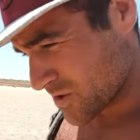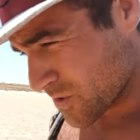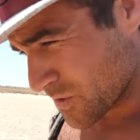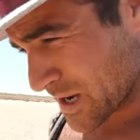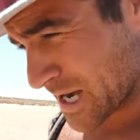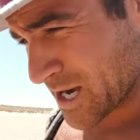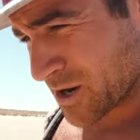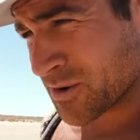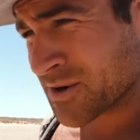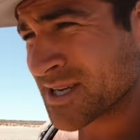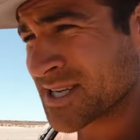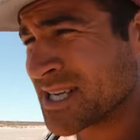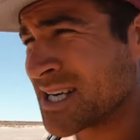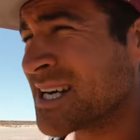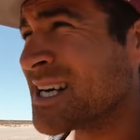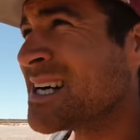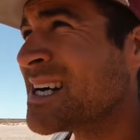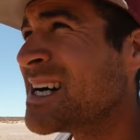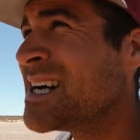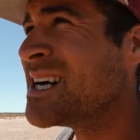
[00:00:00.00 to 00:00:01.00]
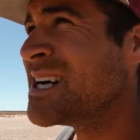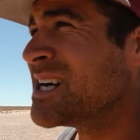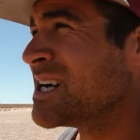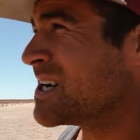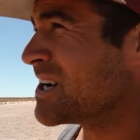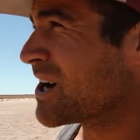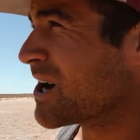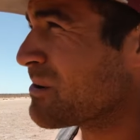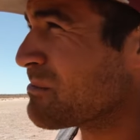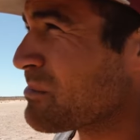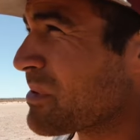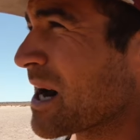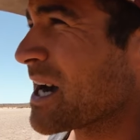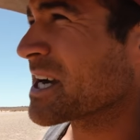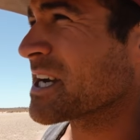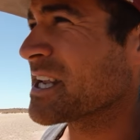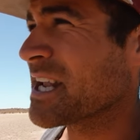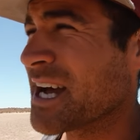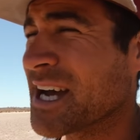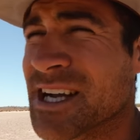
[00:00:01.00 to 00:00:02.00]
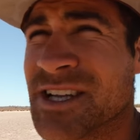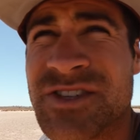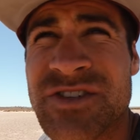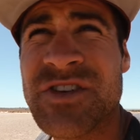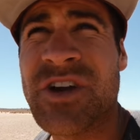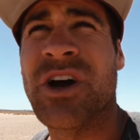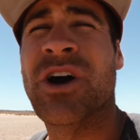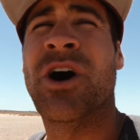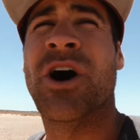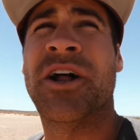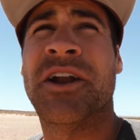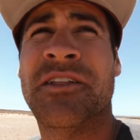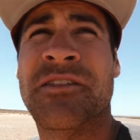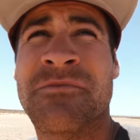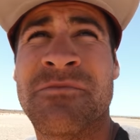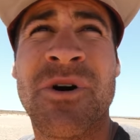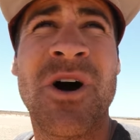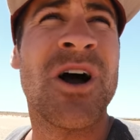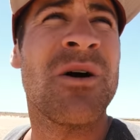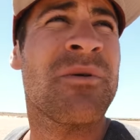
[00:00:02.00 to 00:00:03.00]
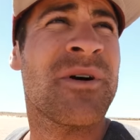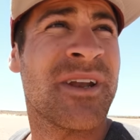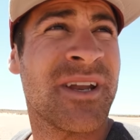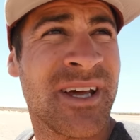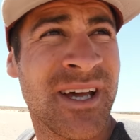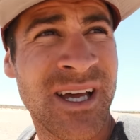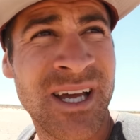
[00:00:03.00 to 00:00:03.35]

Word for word: Well, I'm buggered, hey? Eh? It's so hot at the moment.